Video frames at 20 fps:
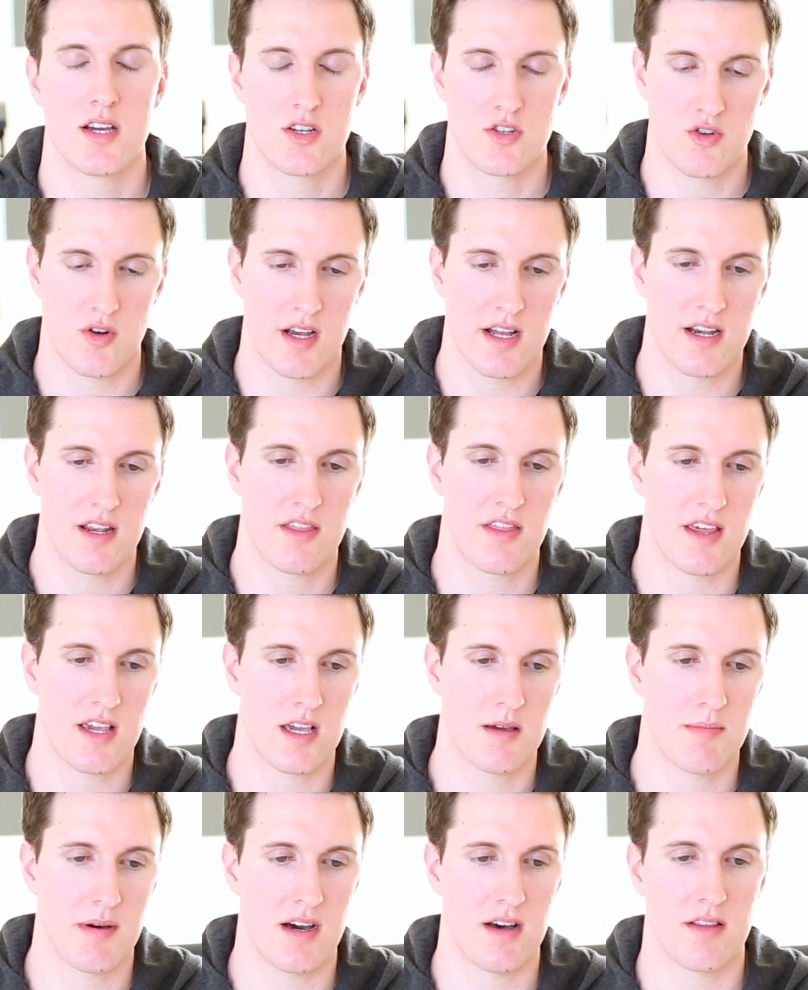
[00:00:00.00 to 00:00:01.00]
trying to
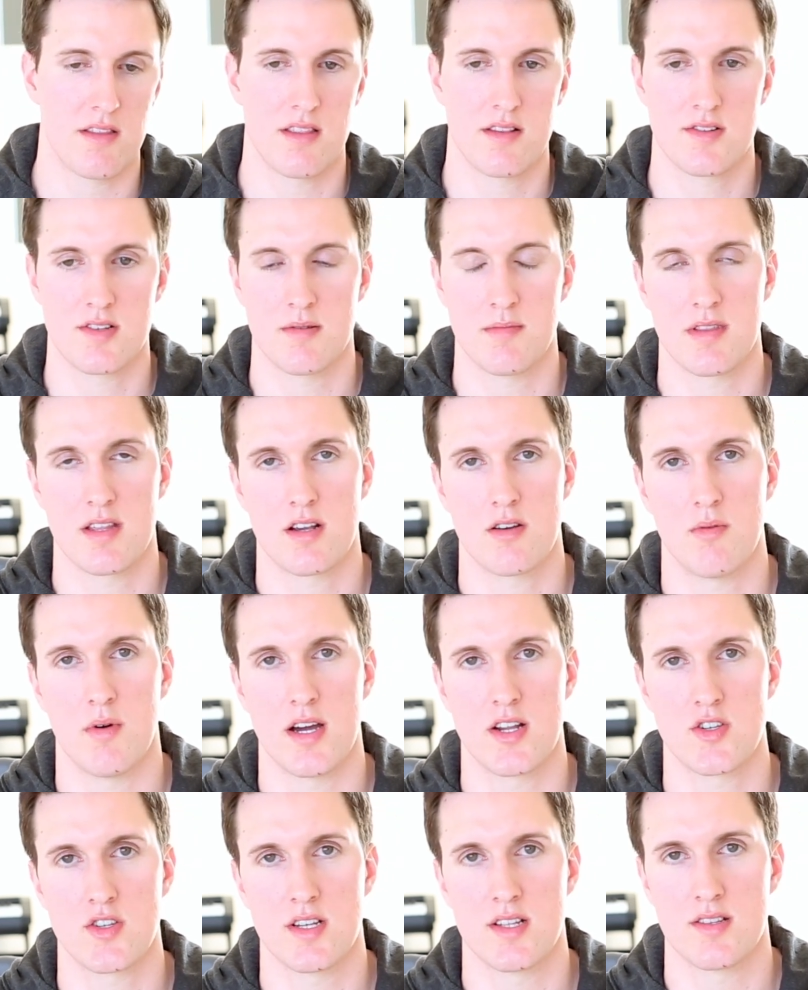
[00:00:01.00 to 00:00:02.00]
think about some of the
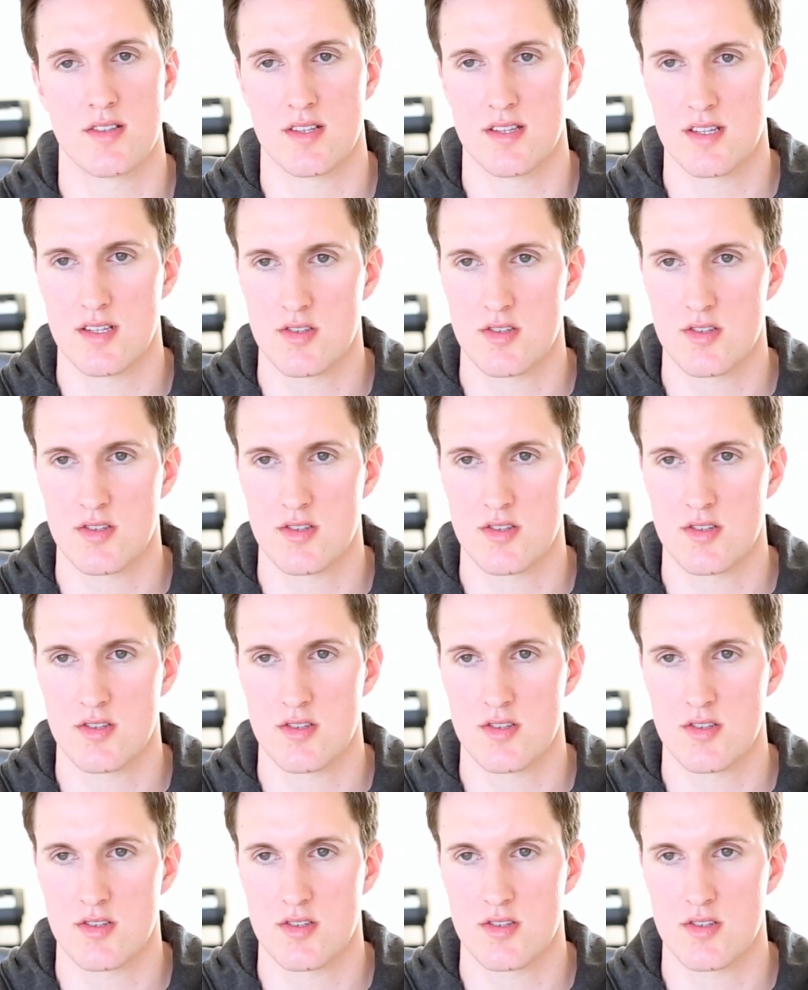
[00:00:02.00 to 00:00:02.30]
questions and